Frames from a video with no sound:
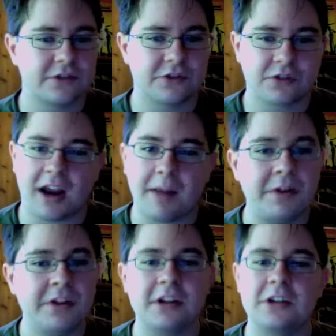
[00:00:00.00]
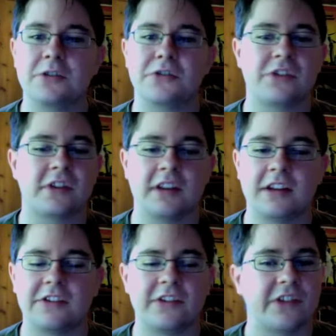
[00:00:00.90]
trapping the ghosts, and
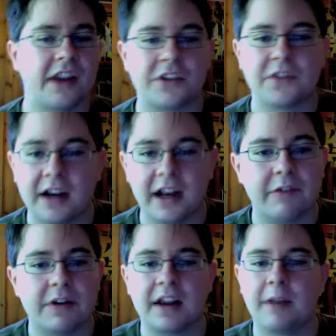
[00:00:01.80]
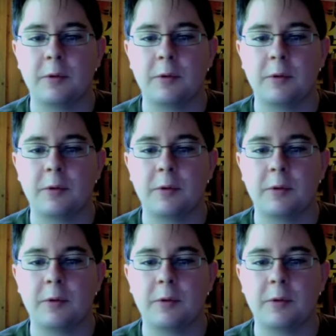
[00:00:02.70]
it's satisfying every time.